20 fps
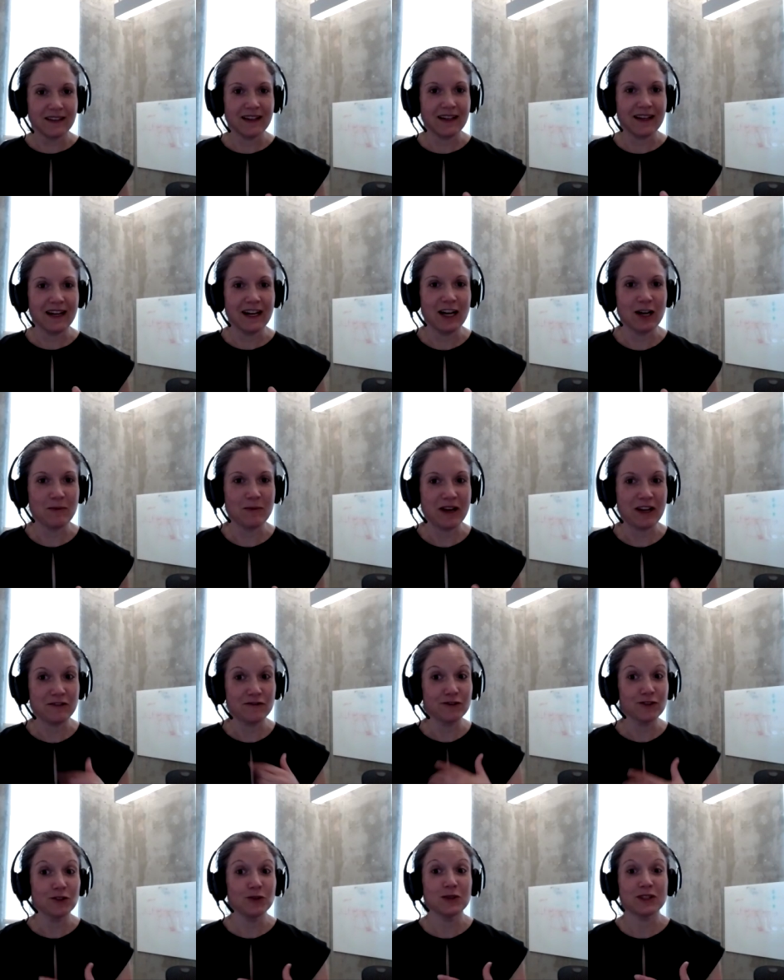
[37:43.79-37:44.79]
Um, I
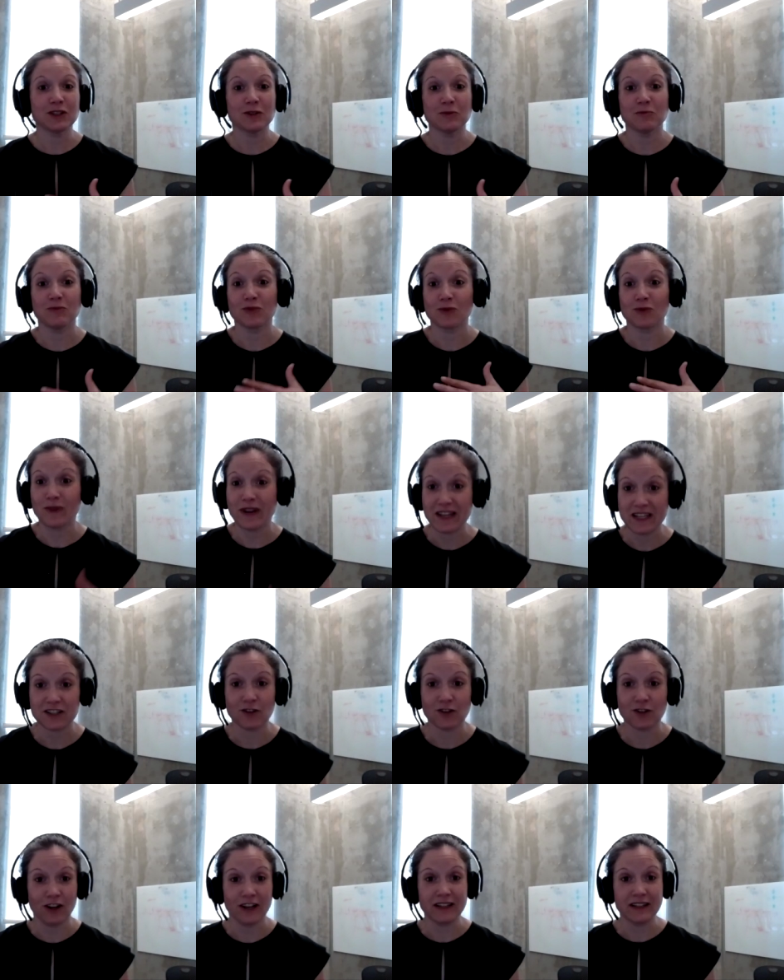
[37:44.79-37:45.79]
flew with a brace
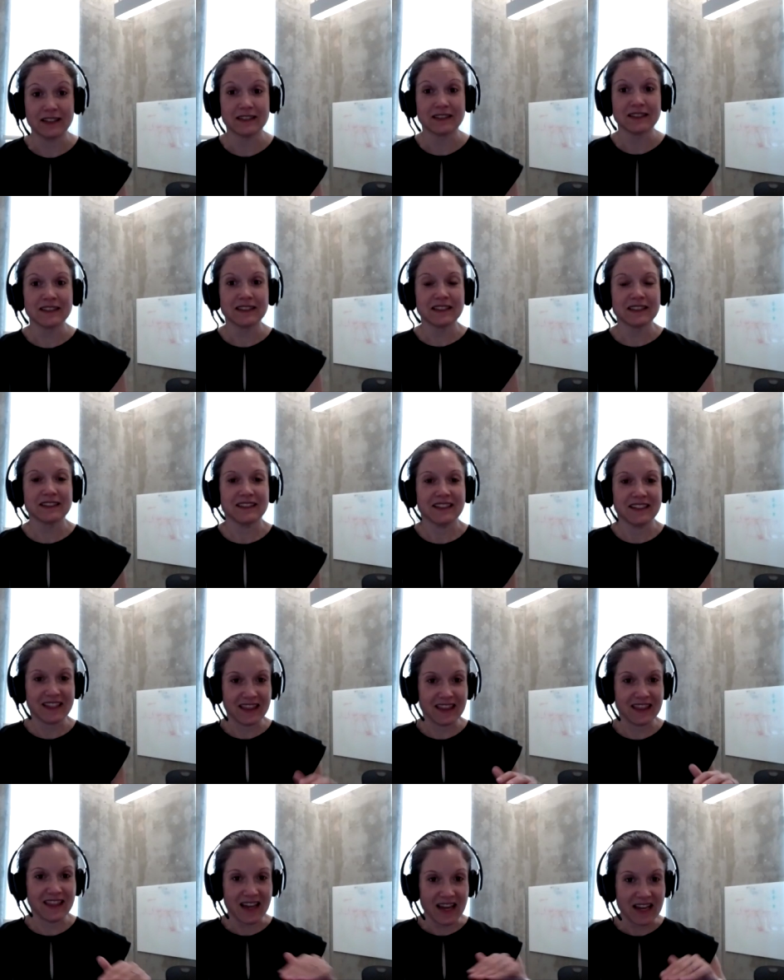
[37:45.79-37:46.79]
on, like
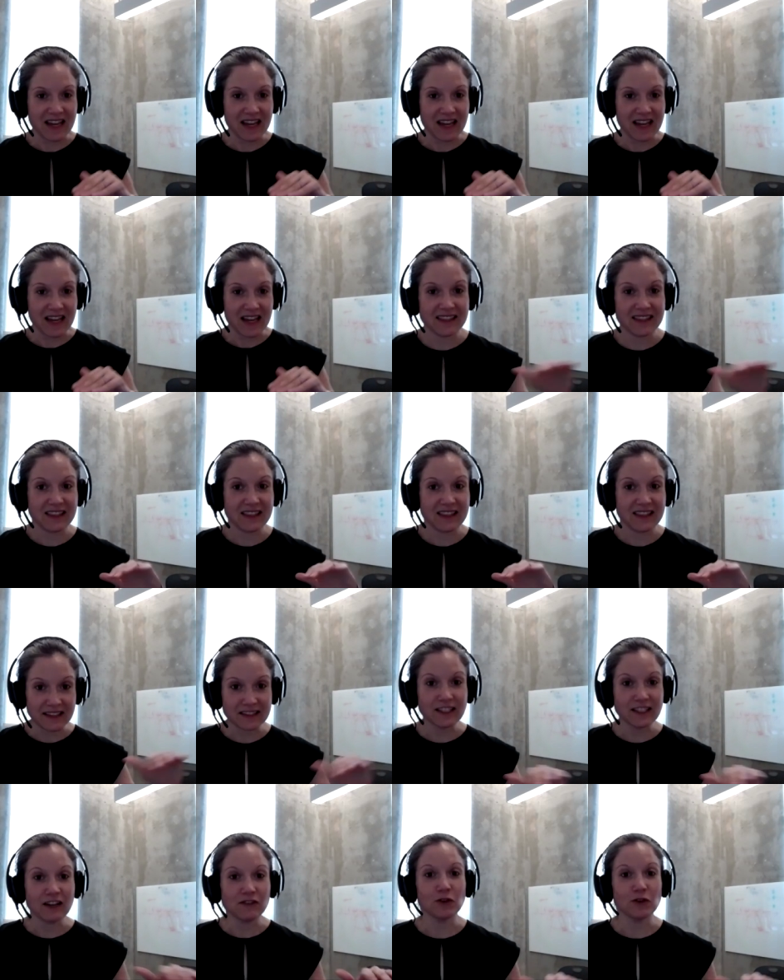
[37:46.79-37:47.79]
that that
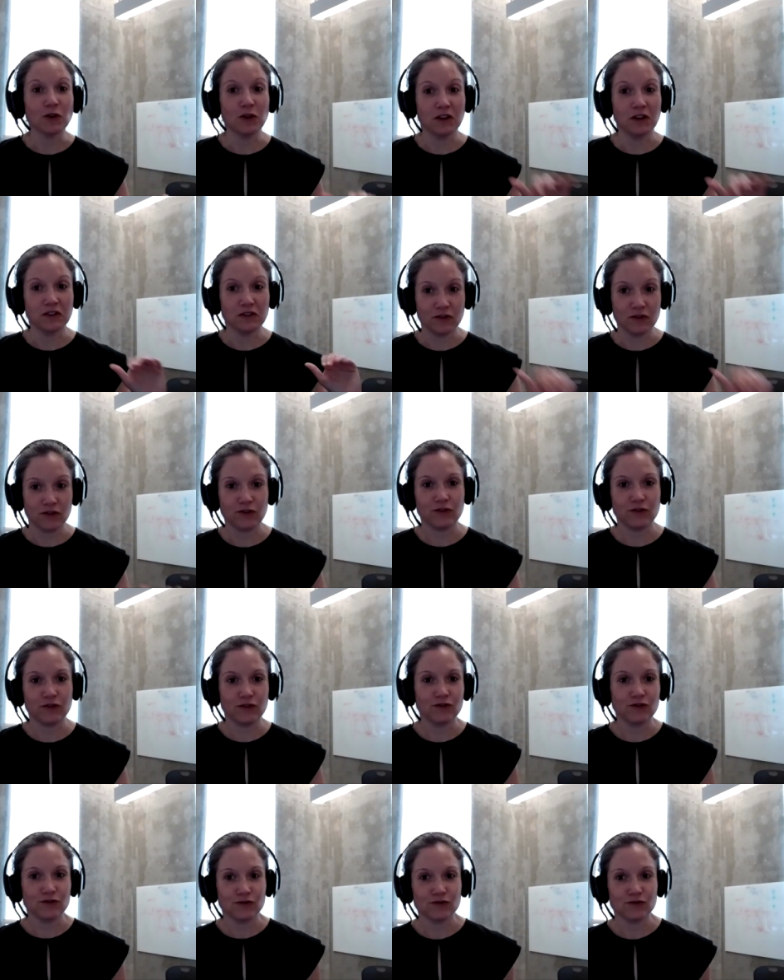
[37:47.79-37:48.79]
level mm. of mm-hmm
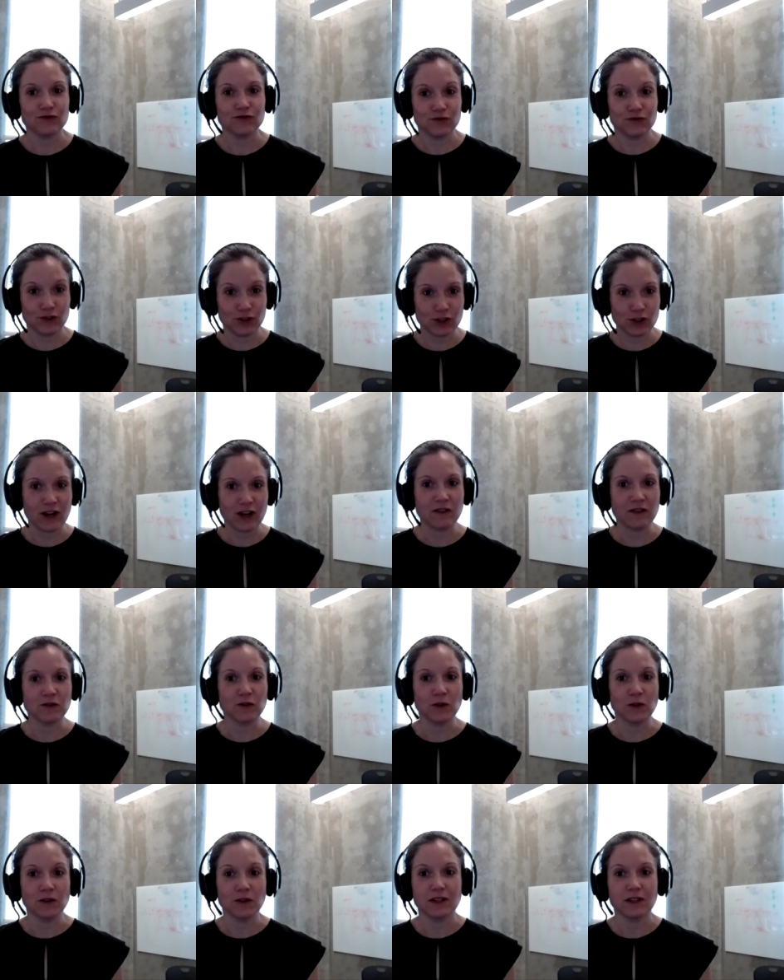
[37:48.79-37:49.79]

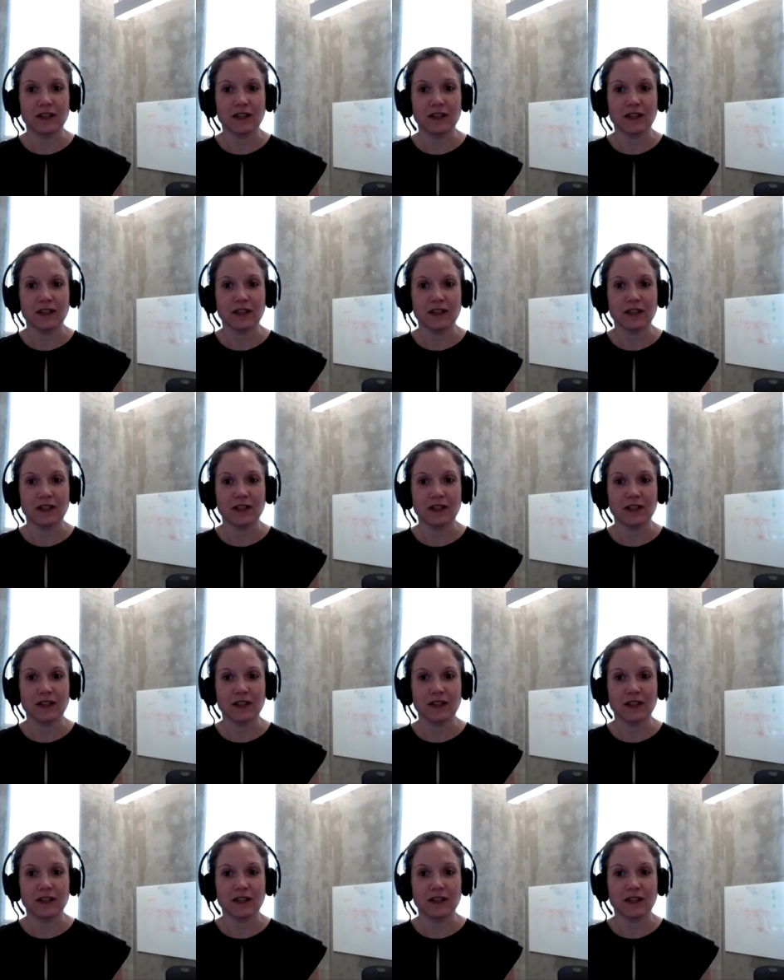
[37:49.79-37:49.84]
travel.